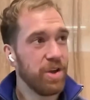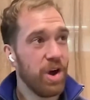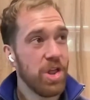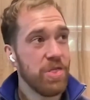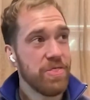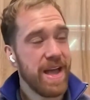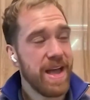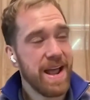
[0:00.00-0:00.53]

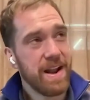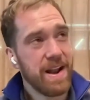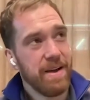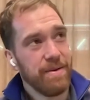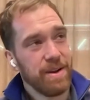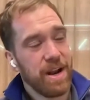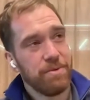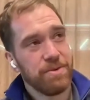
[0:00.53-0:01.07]
on that
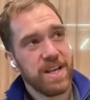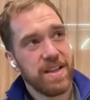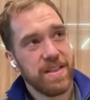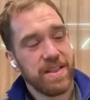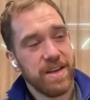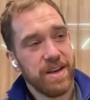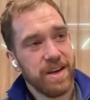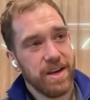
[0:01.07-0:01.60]
i mean i was
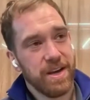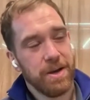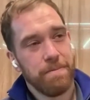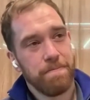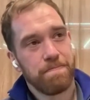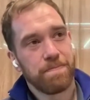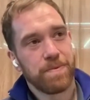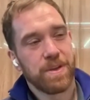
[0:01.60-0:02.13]
at the